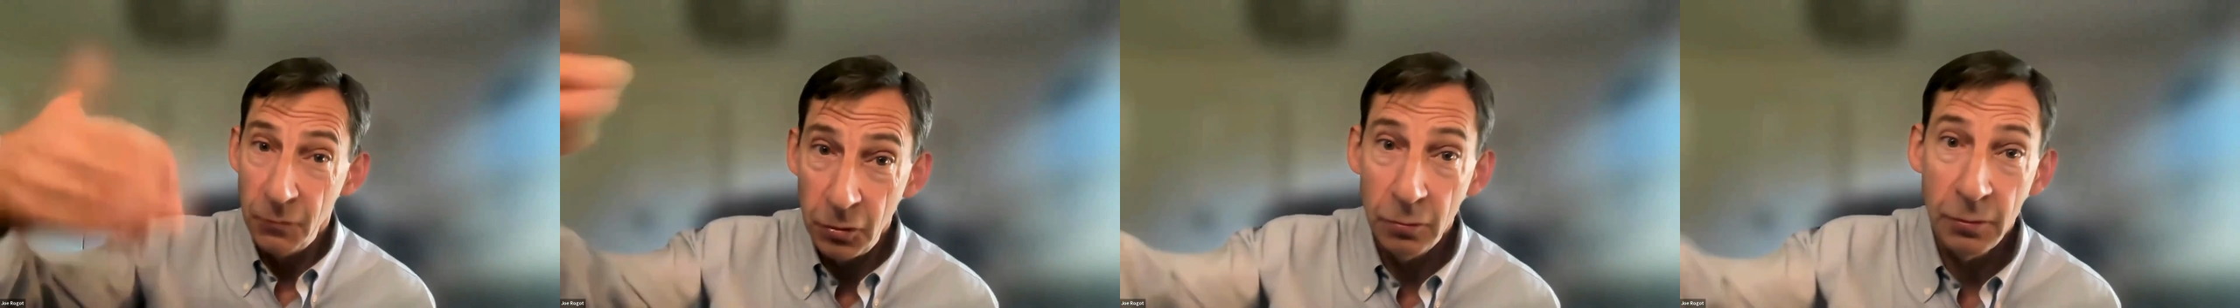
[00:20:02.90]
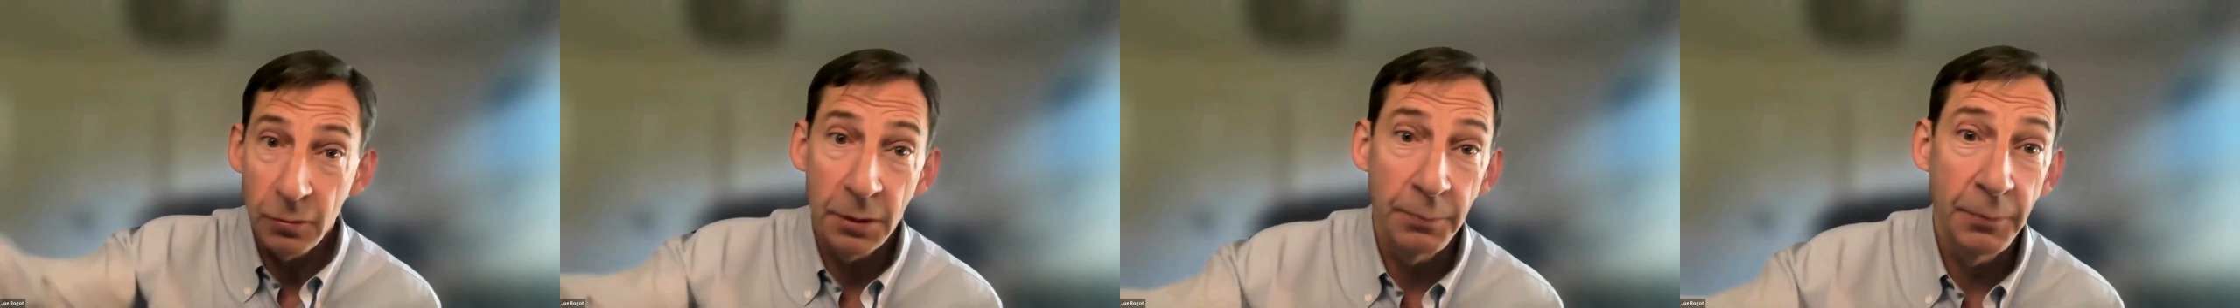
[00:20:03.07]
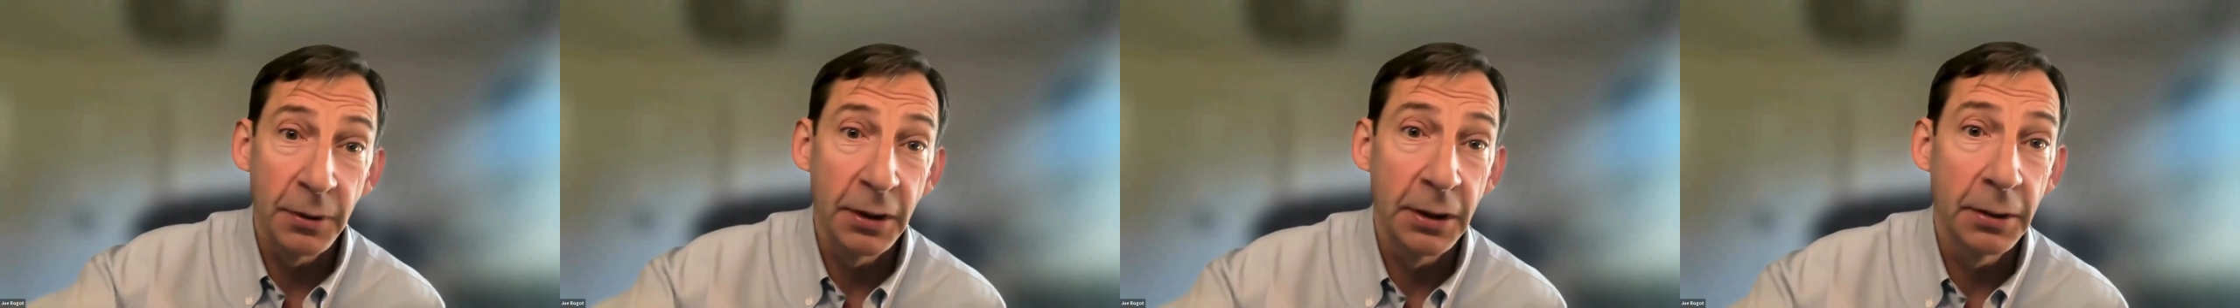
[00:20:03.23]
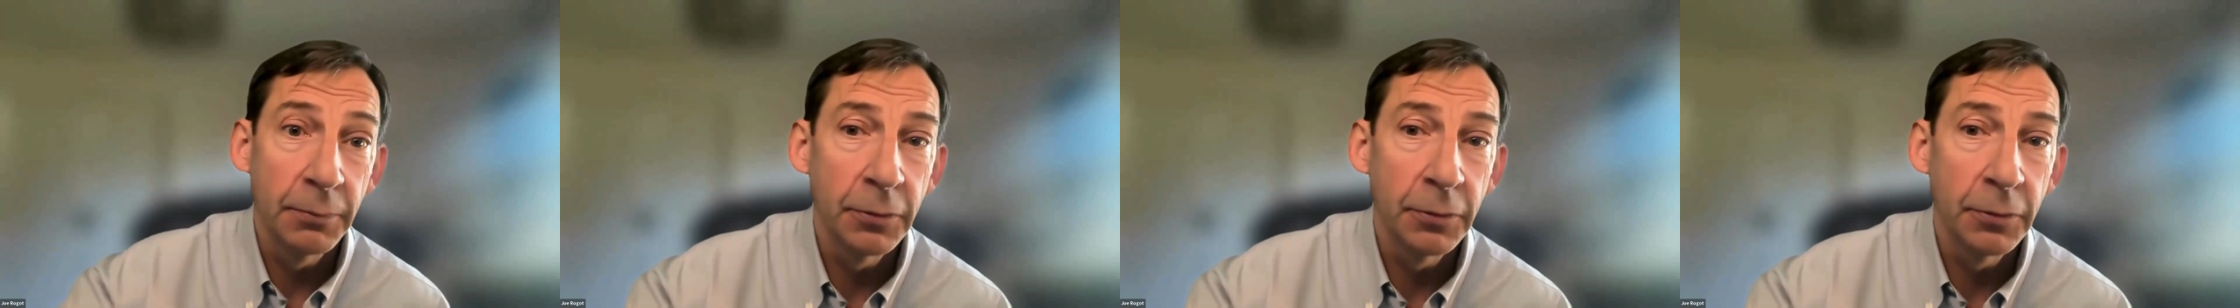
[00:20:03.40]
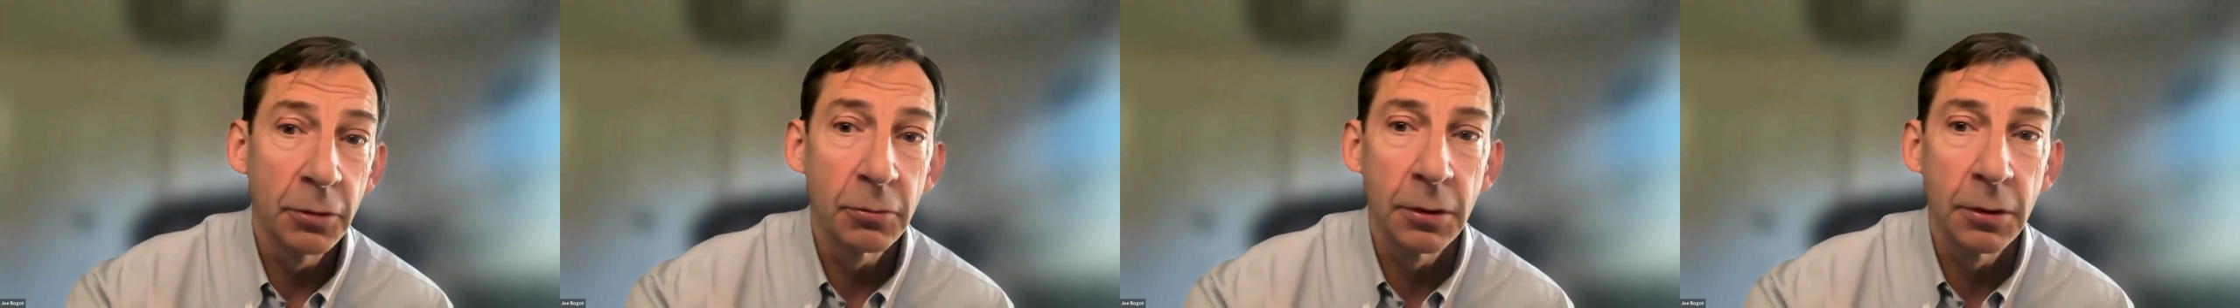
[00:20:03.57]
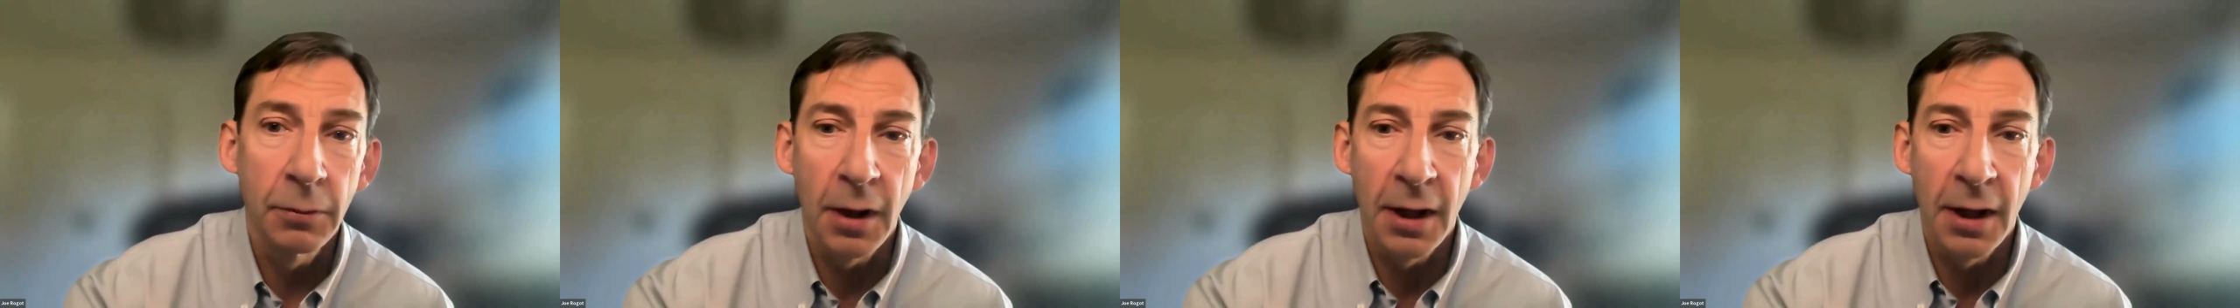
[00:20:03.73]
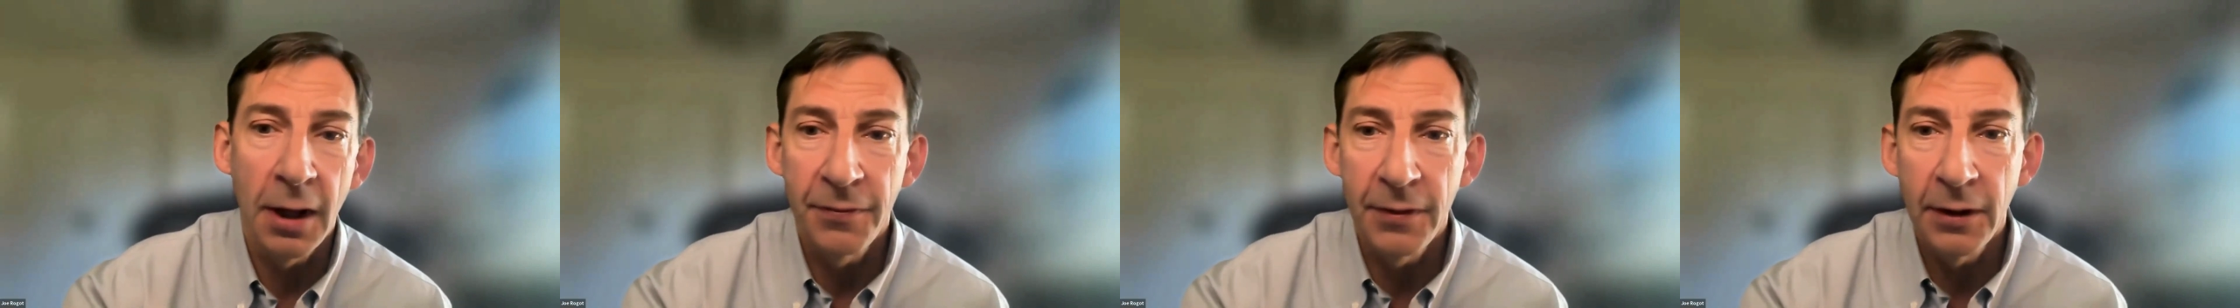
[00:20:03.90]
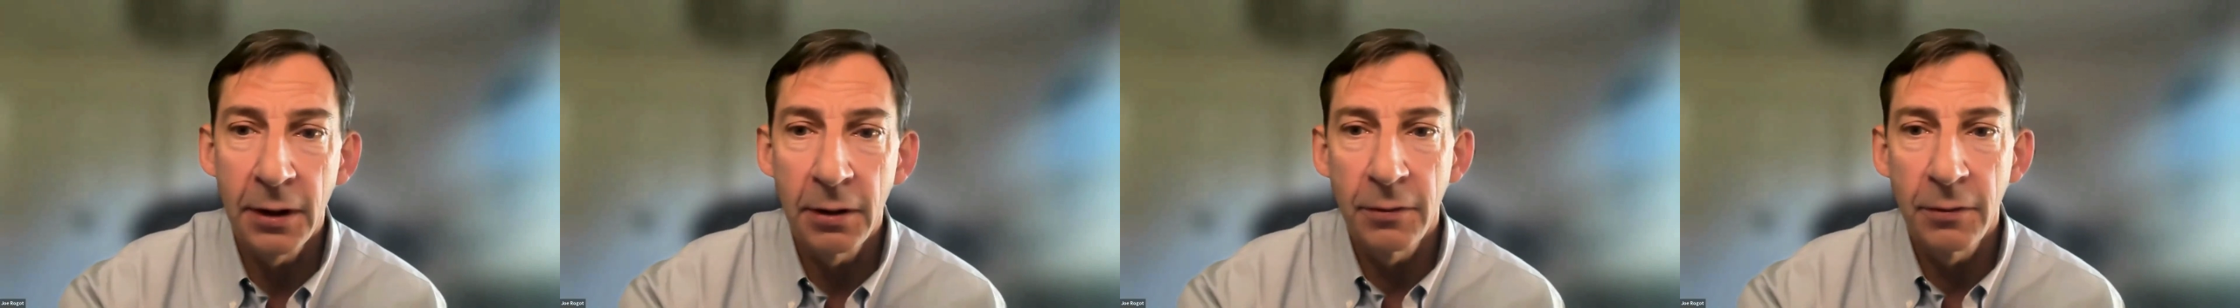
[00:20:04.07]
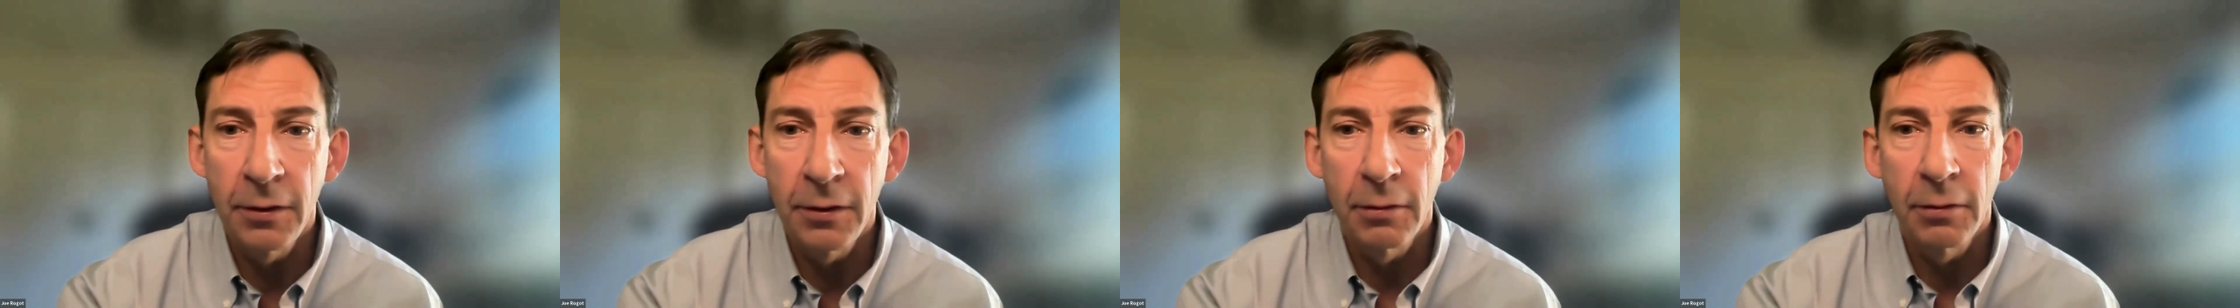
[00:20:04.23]
I
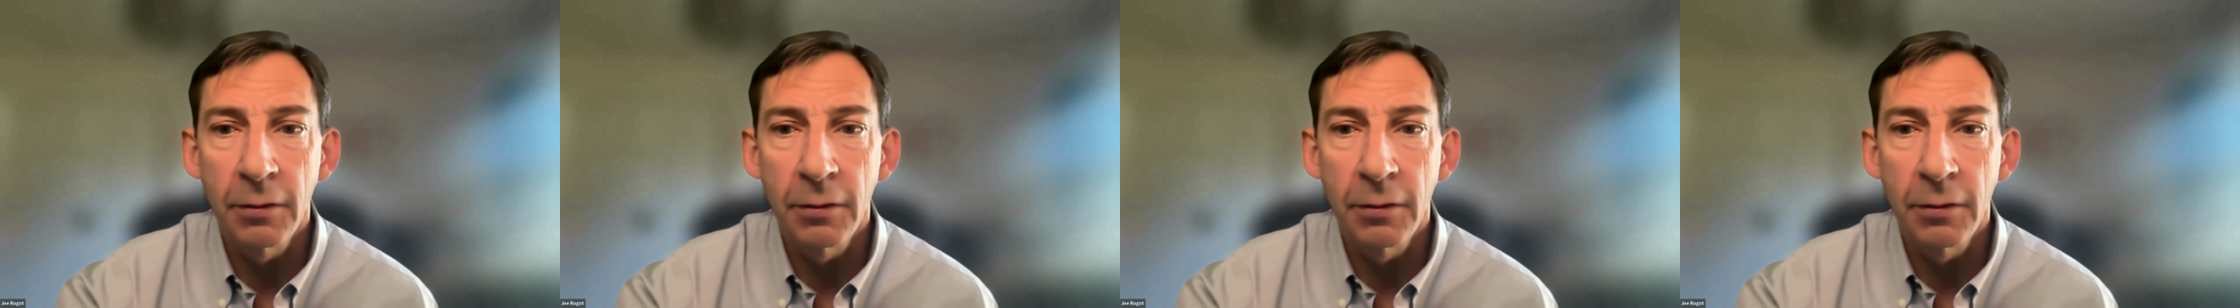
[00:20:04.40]
think